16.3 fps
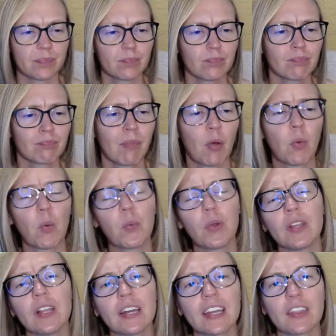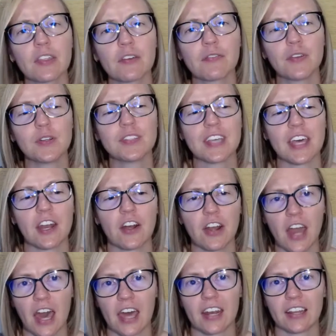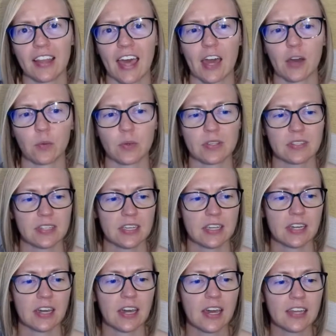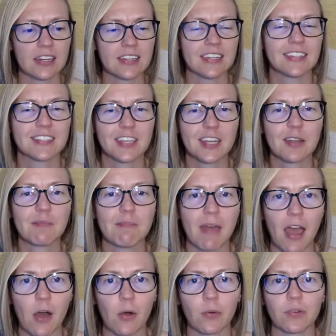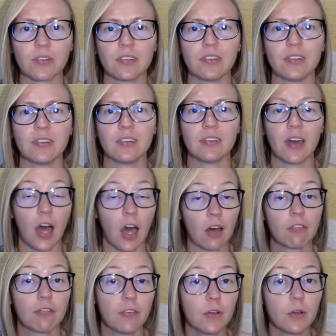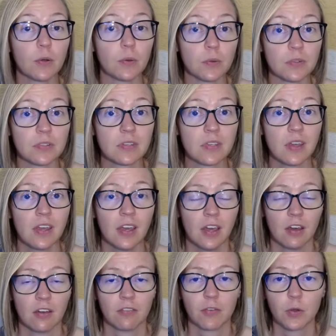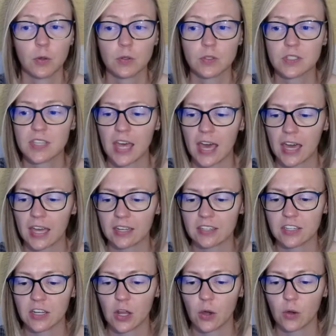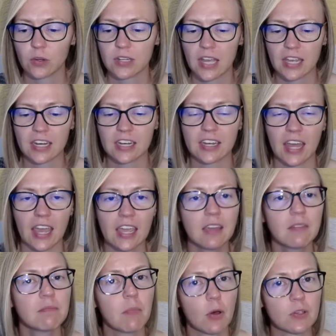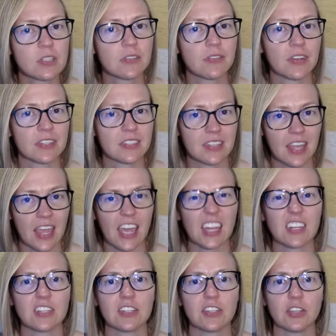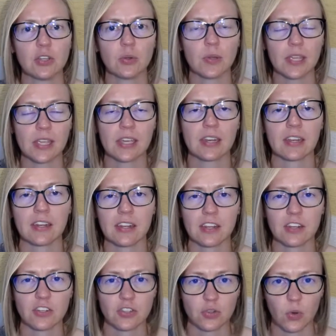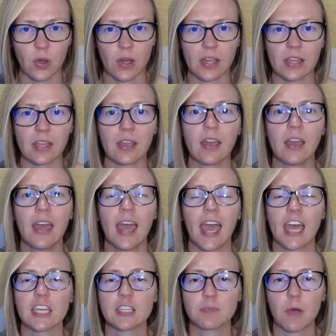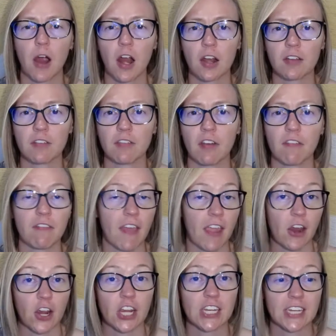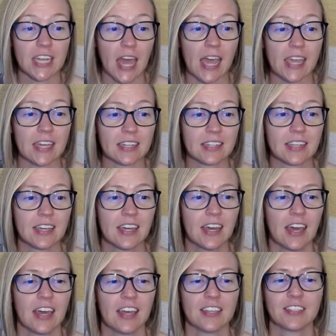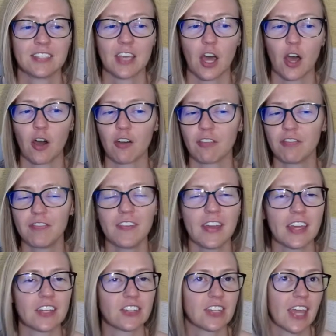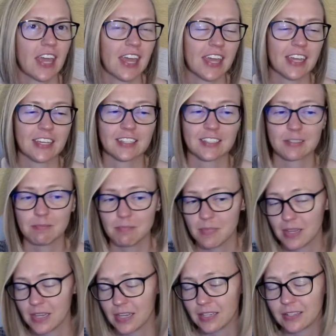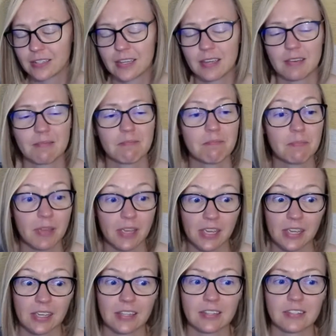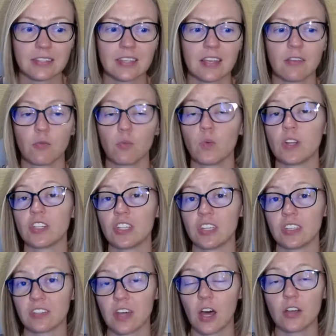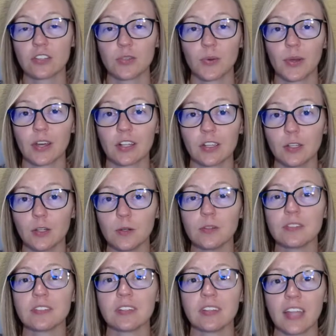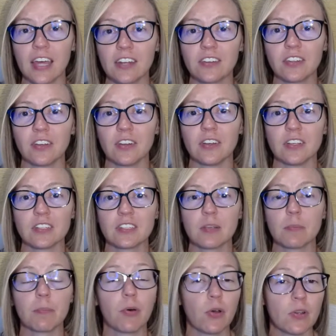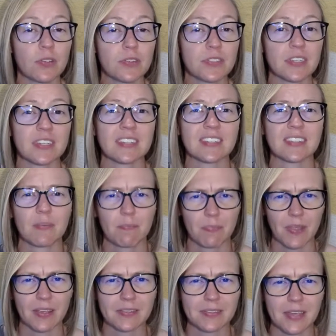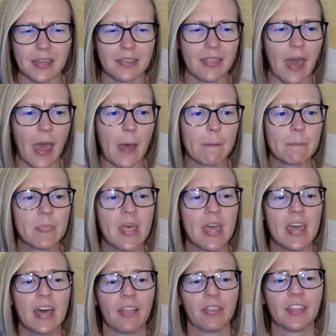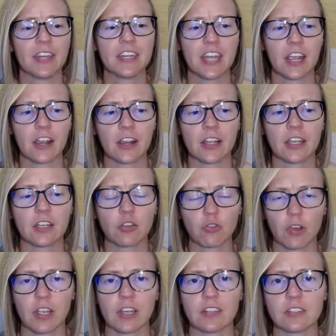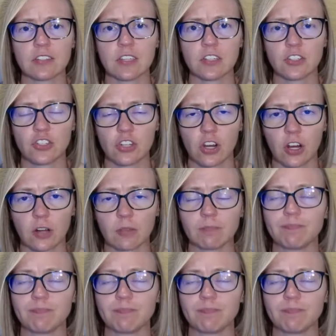But when we look at the foods that are not allowed, we see a decent amount of foods. Foods that, day to day, most of us tend to eat and enjoy as part of a varied diet. So fish, eggs, meat, beans, which also includes lentils, pulses, things like that, the dairy, grains, sugar.